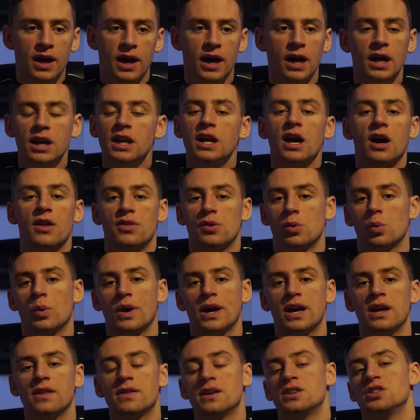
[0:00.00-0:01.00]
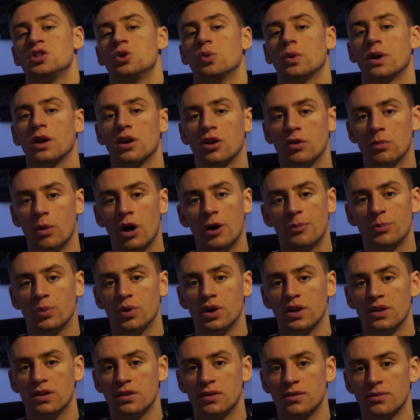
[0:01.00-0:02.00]
any other way that you can come up
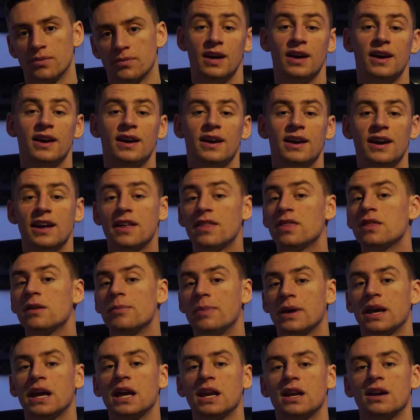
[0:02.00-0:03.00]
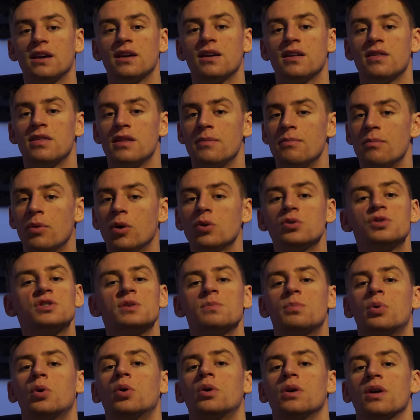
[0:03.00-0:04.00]
with. In the beginning, the most
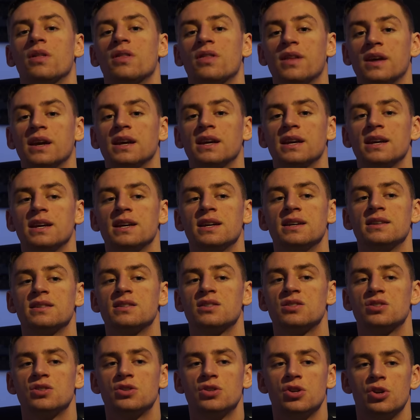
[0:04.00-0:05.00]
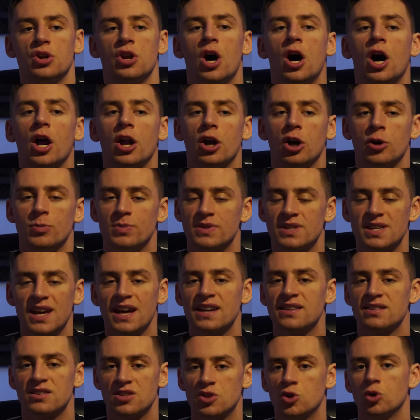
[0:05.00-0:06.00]
important thing is to not
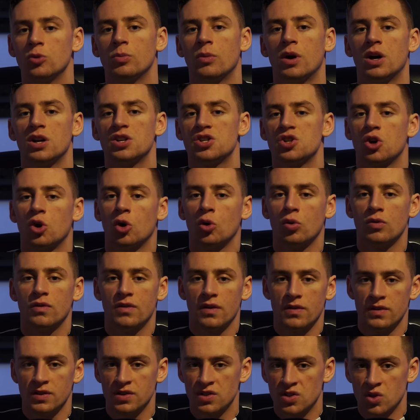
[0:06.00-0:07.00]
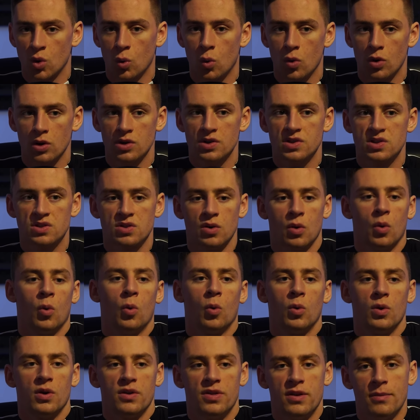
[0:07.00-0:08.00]
obsess too much over the source
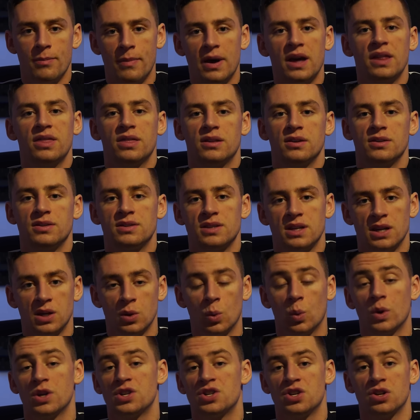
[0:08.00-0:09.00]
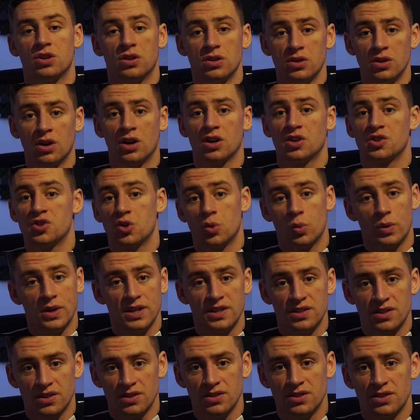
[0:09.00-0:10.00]
or the methods in which you conduct your
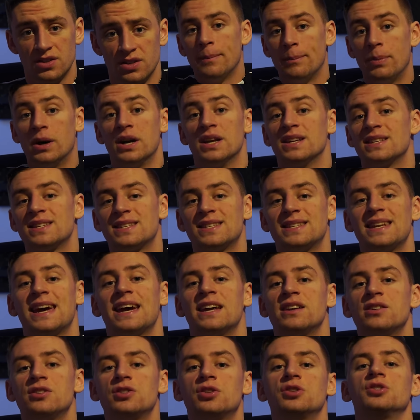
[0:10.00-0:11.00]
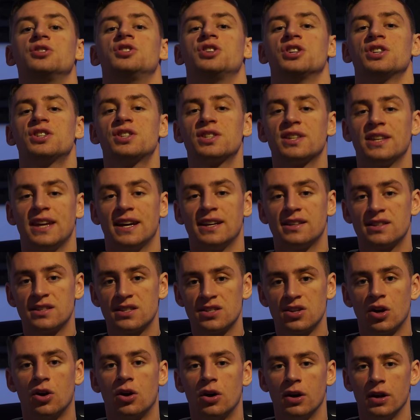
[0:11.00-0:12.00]
research, but instead to just get
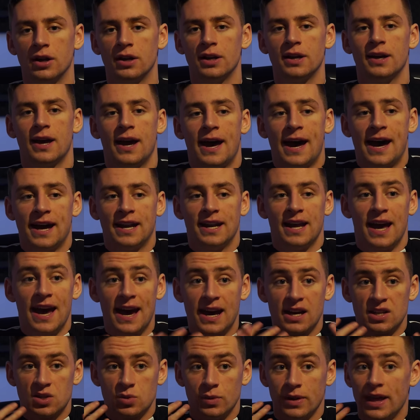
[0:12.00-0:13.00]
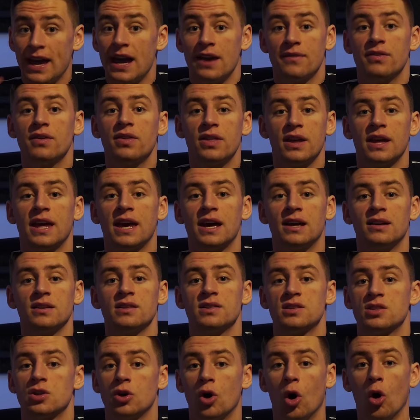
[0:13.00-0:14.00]
started, and as with everything
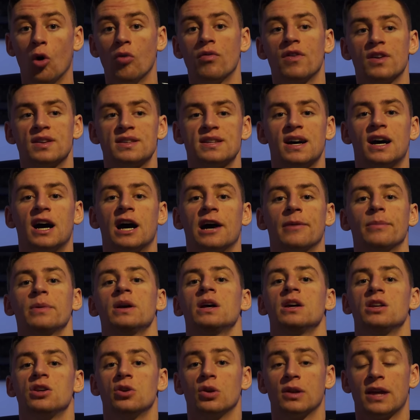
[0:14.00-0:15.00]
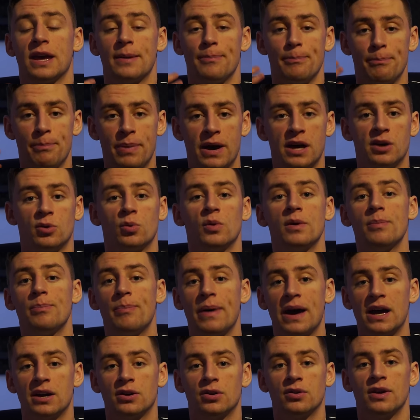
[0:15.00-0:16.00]
else, over time, you'll get better and
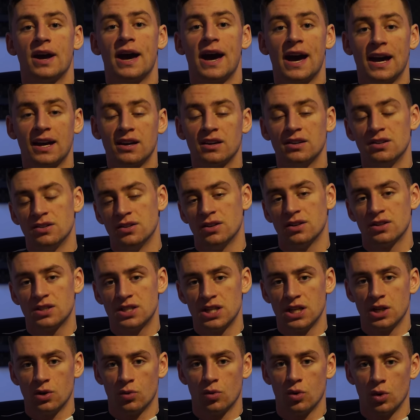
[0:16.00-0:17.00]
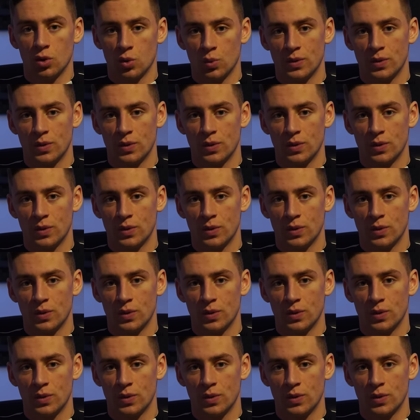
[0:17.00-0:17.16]
better at conducting your own